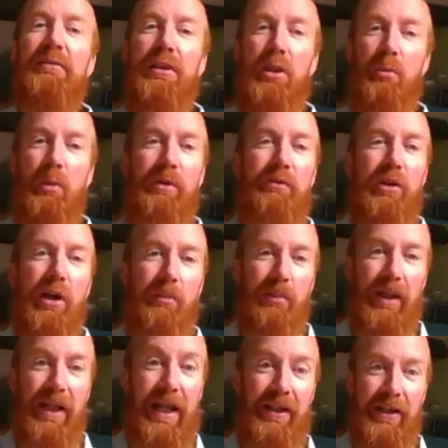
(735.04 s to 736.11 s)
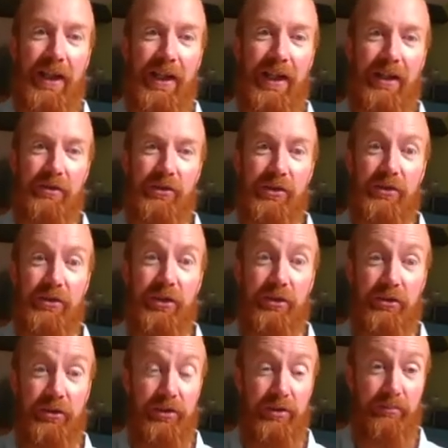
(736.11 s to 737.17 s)
we've got a plan that allows us
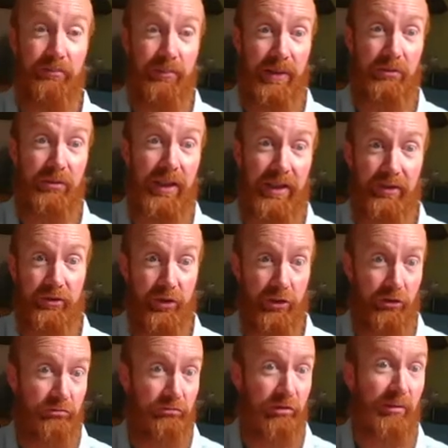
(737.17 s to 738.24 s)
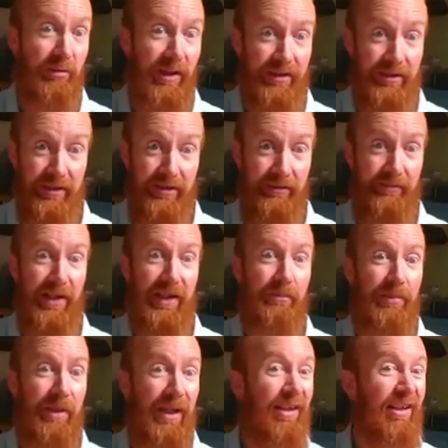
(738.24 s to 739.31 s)
to build it, to grow it, to
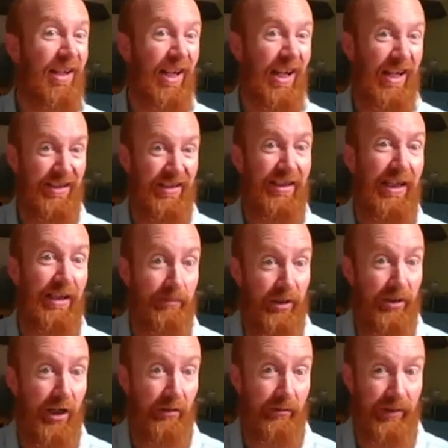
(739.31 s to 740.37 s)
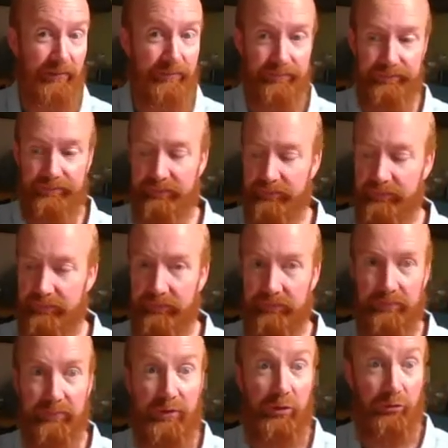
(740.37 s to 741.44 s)
develop it, and to keep it going.
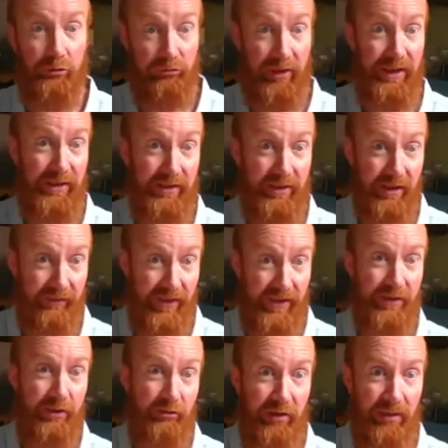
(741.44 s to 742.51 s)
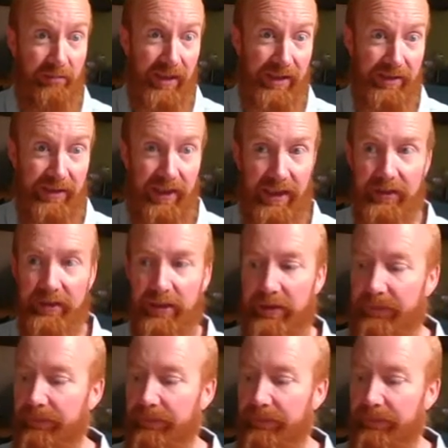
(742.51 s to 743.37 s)
Great stuff. That's a great place to get to.